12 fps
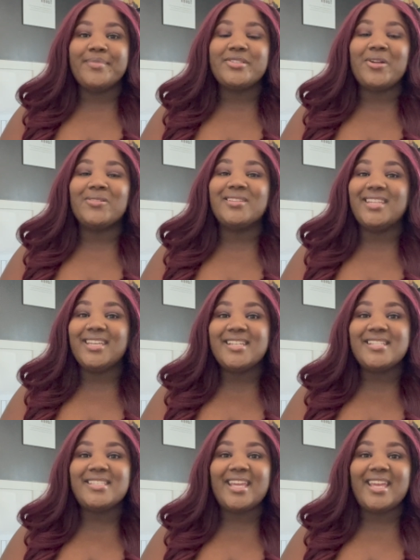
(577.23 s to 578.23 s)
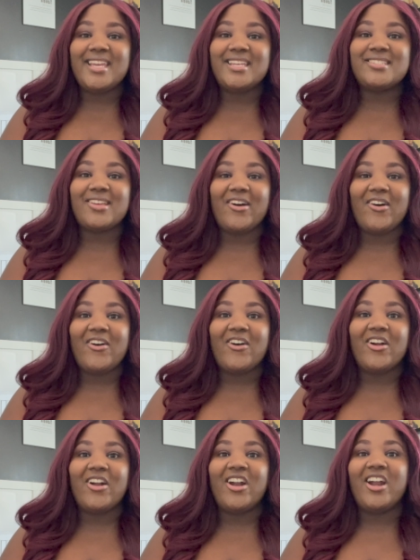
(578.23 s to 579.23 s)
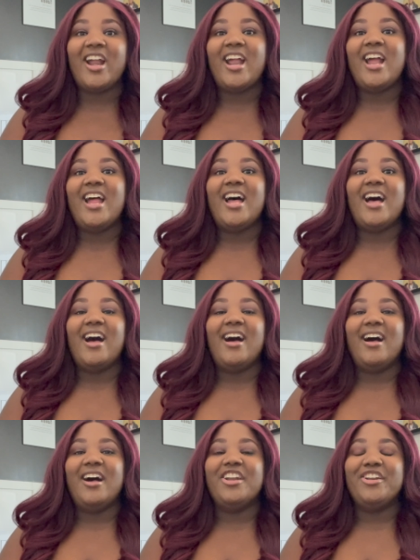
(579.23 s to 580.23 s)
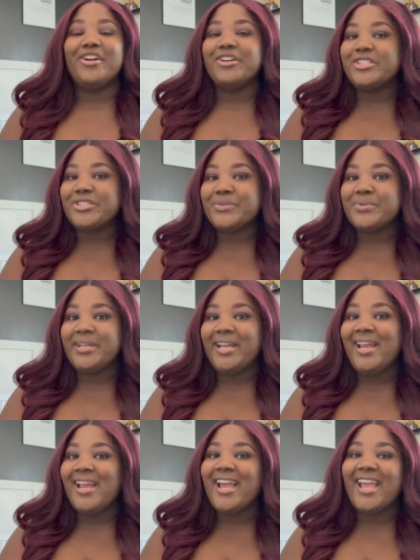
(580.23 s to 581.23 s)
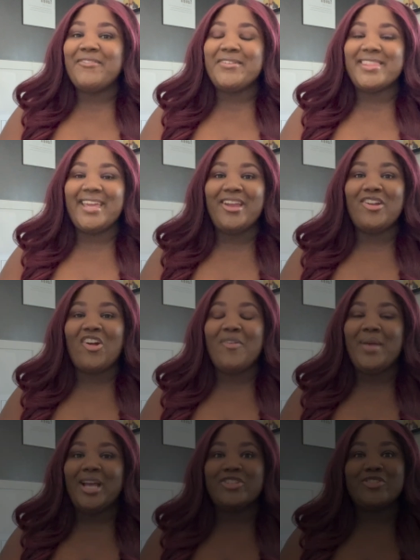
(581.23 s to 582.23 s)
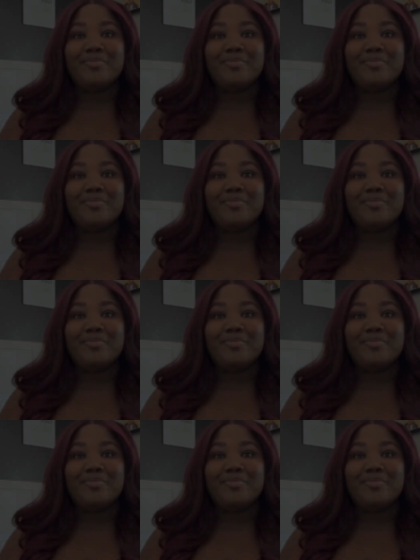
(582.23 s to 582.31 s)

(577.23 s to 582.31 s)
So this is our uh, nursery within our master